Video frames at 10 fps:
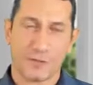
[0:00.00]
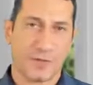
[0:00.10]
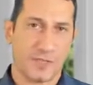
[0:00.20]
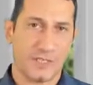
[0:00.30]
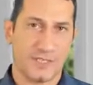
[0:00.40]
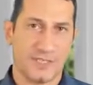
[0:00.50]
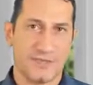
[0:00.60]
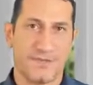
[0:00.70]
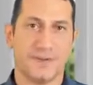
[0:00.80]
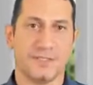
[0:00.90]
this
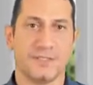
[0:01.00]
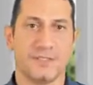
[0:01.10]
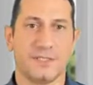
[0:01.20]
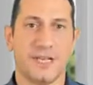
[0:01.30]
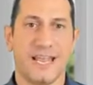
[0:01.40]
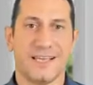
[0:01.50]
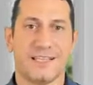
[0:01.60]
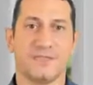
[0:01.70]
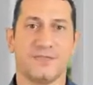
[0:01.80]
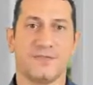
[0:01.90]
different length
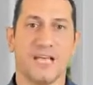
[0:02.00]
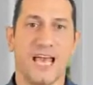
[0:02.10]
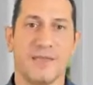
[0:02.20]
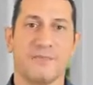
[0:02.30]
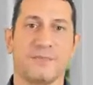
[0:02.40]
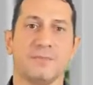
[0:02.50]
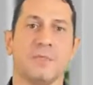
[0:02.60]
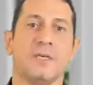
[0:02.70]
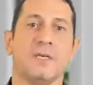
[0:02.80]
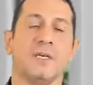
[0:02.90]
of time
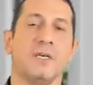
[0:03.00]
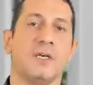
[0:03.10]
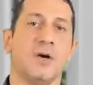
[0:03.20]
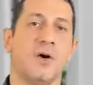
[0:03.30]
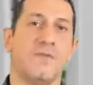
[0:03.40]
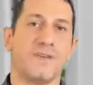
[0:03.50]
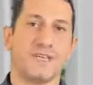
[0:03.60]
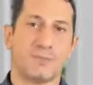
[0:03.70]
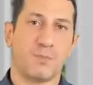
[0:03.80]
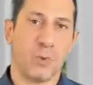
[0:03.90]
of
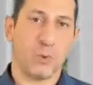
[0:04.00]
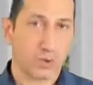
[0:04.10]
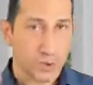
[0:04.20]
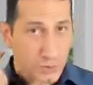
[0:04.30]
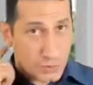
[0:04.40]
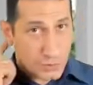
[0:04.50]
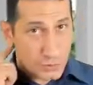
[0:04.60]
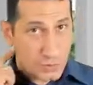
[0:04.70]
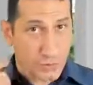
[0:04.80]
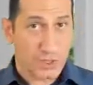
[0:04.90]
exposure to
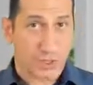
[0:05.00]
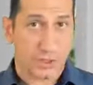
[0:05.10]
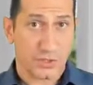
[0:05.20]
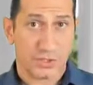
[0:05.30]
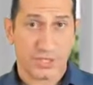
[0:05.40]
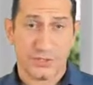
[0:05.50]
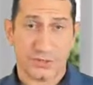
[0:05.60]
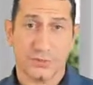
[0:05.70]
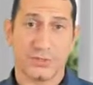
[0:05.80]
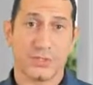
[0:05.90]
the
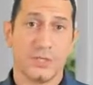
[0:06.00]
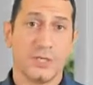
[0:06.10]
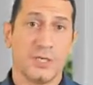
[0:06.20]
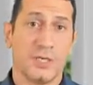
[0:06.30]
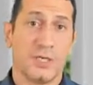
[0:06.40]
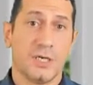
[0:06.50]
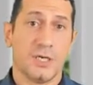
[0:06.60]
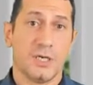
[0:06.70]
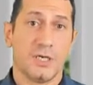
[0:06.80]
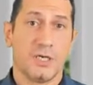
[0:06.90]
Clostridius,
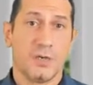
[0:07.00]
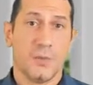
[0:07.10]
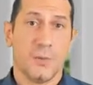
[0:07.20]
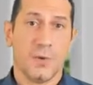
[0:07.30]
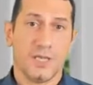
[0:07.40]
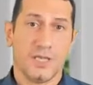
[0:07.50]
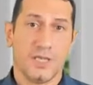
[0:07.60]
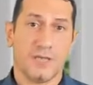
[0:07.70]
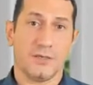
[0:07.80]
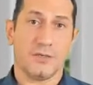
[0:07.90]
we
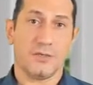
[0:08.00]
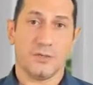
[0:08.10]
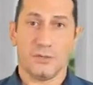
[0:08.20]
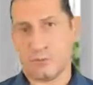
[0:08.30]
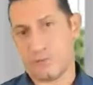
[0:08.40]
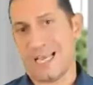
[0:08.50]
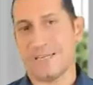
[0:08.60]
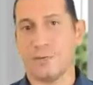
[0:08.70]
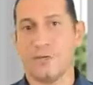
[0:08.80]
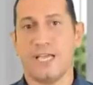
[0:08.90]

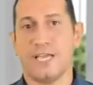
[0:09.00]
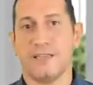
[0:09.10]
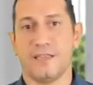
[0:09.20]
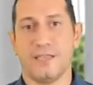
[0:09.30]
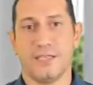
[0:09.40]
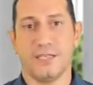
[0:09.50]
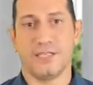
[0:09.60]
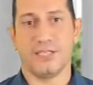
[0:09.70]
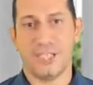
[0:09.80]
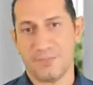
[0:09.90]
calculate the
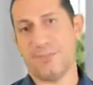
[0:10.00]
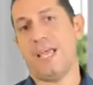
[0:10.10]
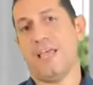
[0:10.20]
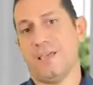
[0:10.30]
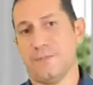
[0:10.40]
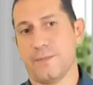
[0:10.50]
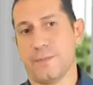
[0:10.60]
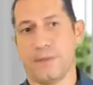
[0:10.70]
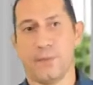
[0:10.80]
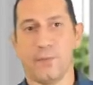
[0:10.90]
sheep day,
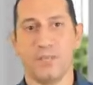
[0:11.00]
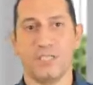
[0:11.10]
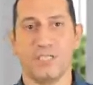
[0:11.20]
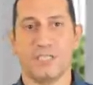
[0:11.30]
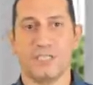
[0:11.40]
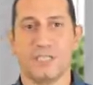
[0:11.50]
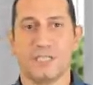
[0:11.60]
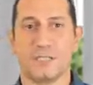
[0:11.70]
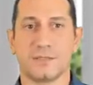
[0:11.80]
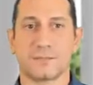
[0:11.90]
which
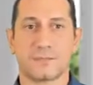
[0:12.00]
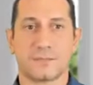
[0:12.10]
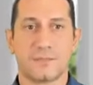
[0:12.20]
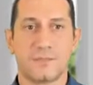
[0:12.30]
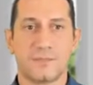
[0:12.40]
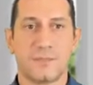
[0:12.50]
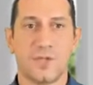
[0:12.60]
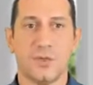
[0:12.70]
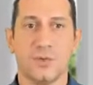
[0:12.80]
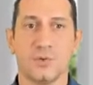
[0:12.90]
is
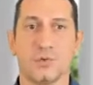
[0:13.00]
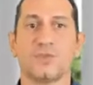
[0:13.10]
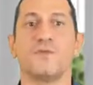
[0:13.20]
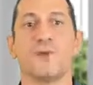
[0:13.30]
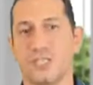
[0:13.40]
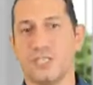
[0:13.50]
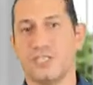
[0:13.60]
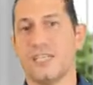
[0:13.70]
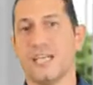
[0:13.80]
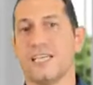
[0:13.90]
used for each
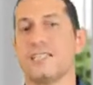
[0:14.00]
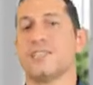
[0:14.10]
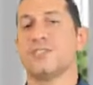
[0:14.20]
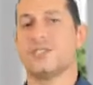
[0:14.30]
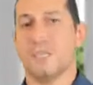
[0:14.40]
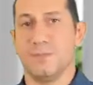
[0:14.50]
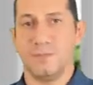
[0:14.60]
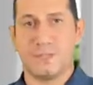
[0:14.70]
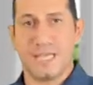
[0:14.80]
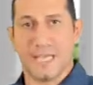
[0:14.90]
day that the sheep
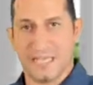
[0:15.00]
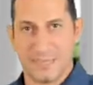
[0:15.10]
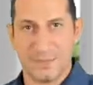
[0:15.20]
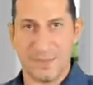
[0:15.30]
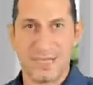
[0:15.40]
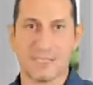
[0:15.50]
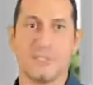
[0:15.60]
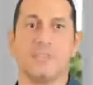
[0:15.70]
stayed at the pasture.